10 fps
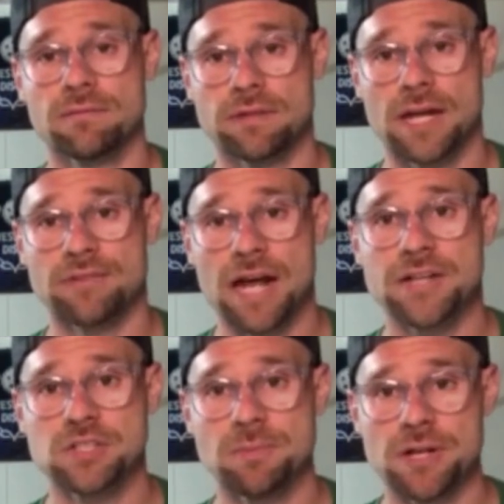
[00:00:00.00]
kind of an
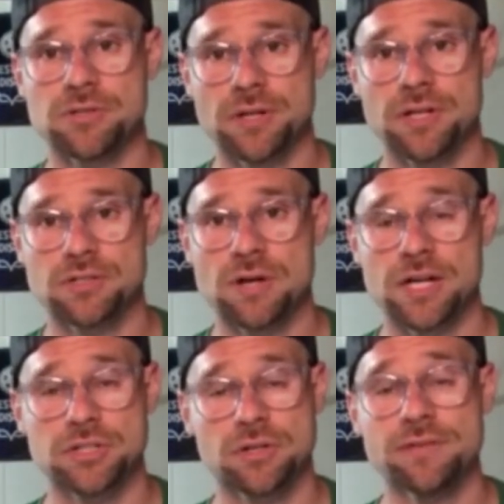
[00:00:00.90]
isometric
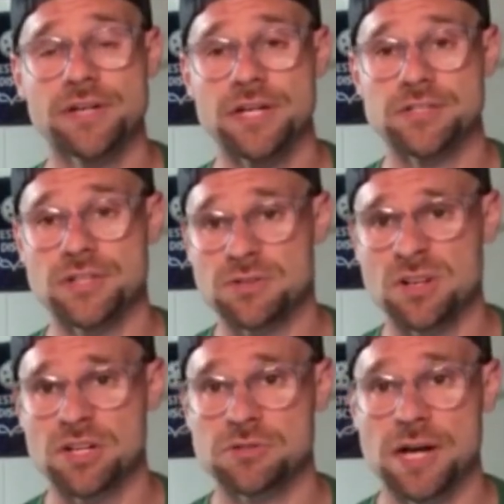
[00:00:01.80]
contraction or even a
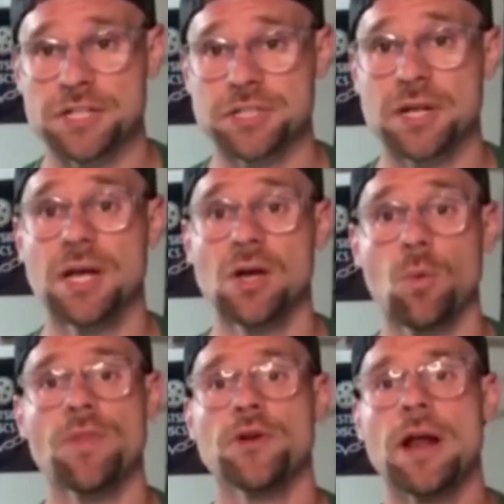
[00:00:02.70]
concentric contraction
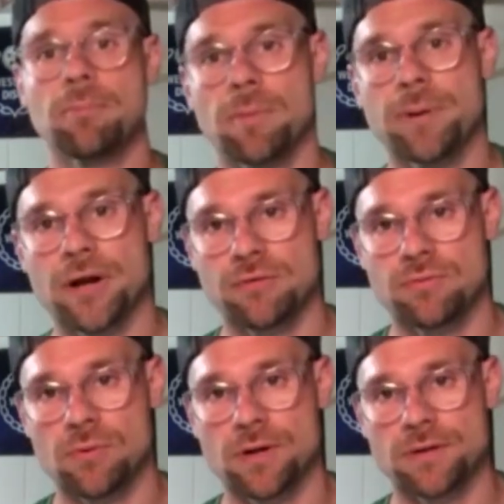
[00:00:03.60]
when they're not prepared
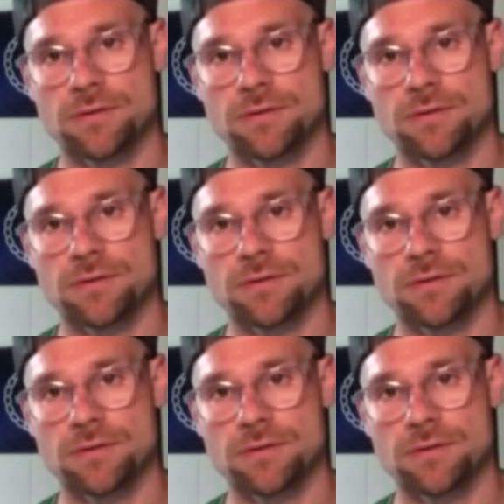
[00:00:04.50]
for it.